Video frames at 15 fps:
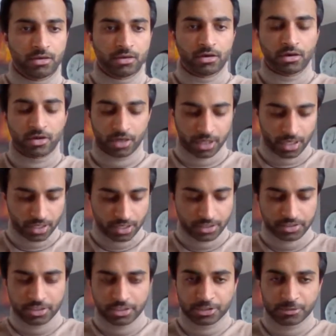Hi guys,
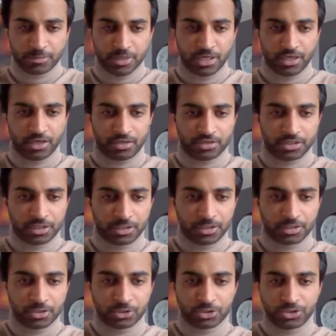it's me, Adil,
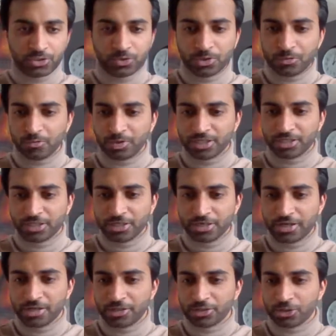your student president.
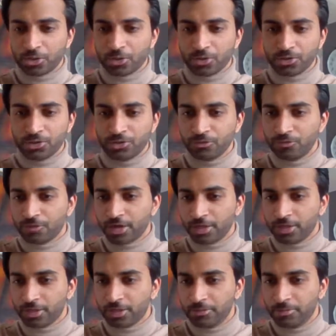It's so good to
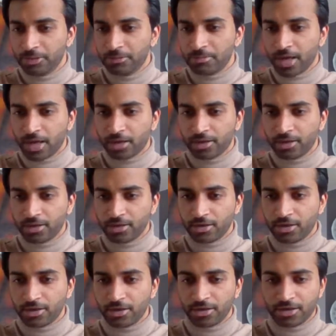finally be back
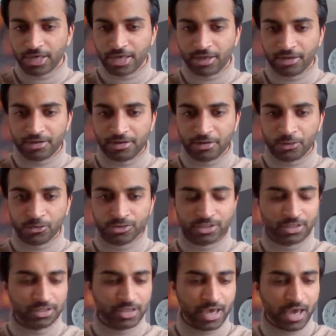and
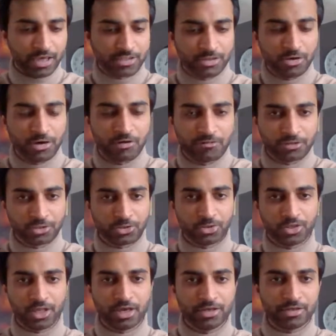hosting the Ask the Officer
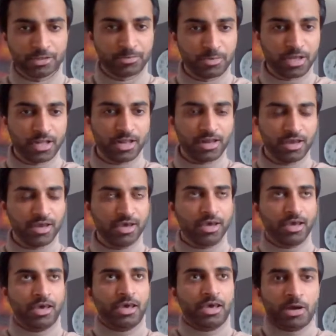online. It's been
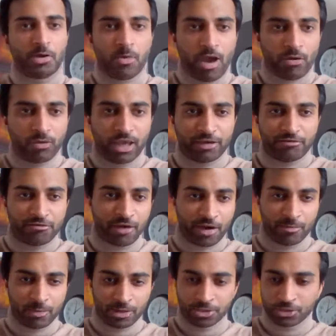around like 5
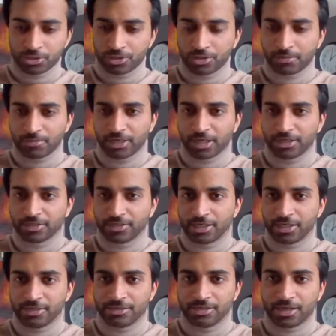months or something
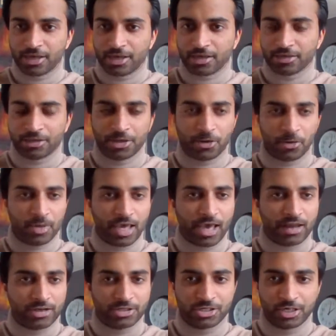since we had
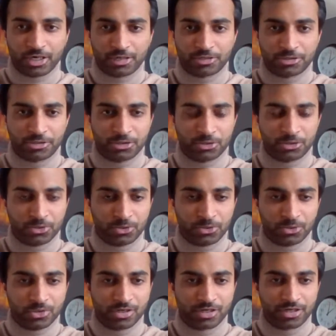a chance
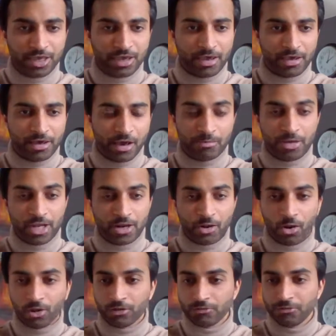to update
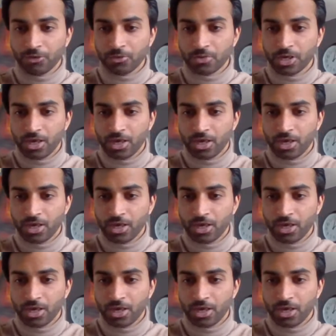all of you.